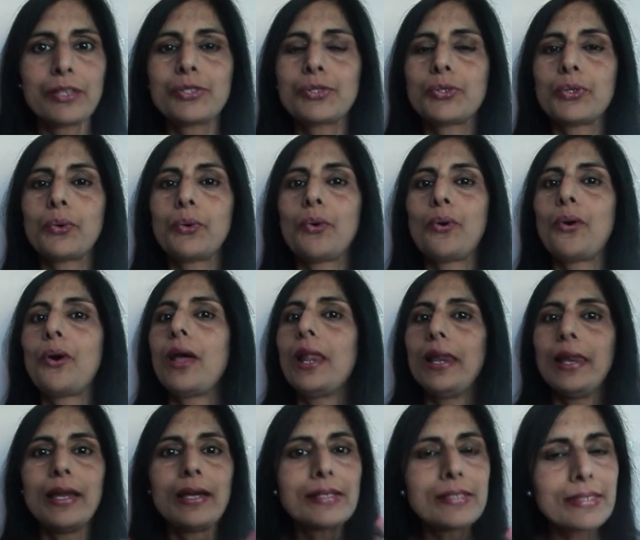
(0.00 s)
So
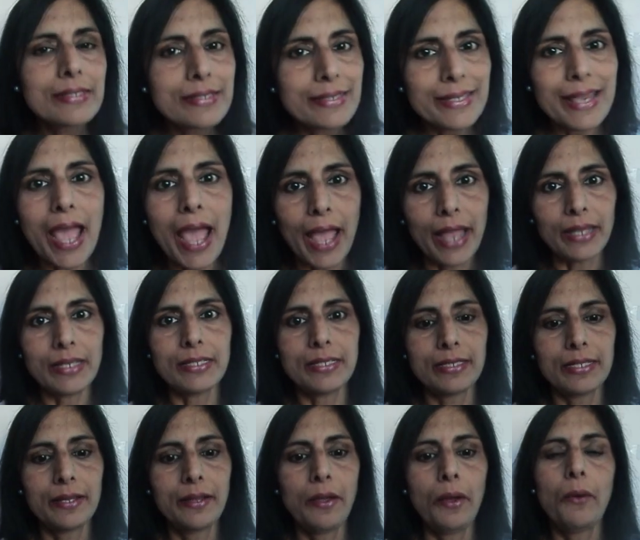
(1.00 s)
let's start
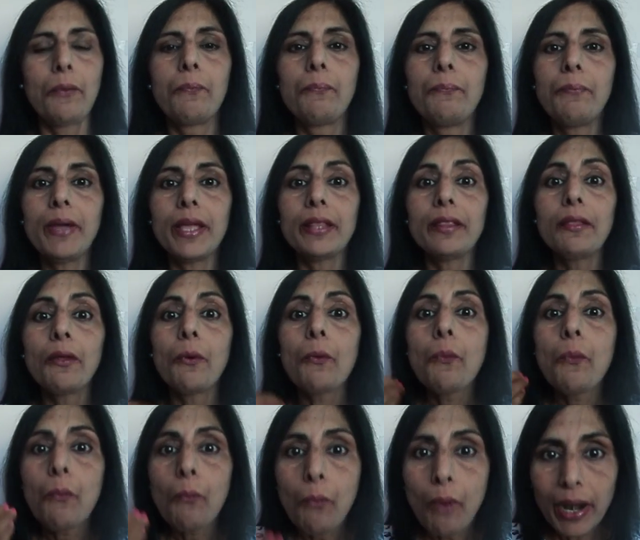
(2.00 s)
with
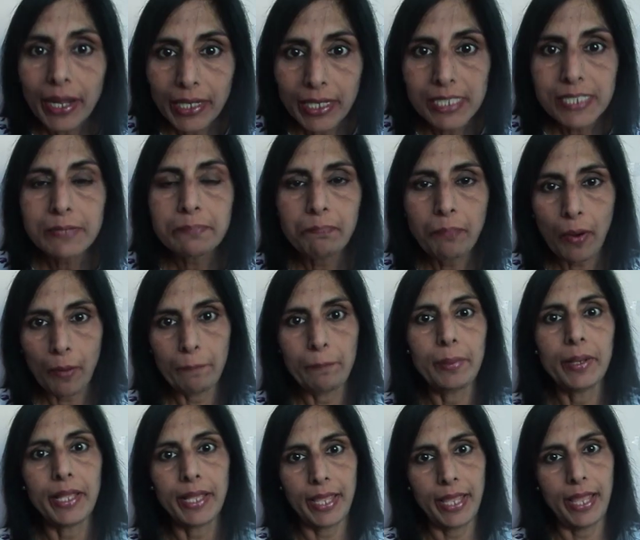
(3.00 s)
what is
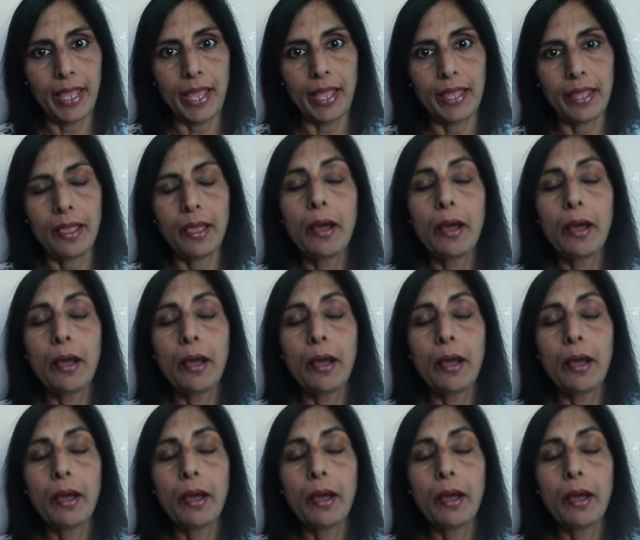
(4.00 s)
public AI.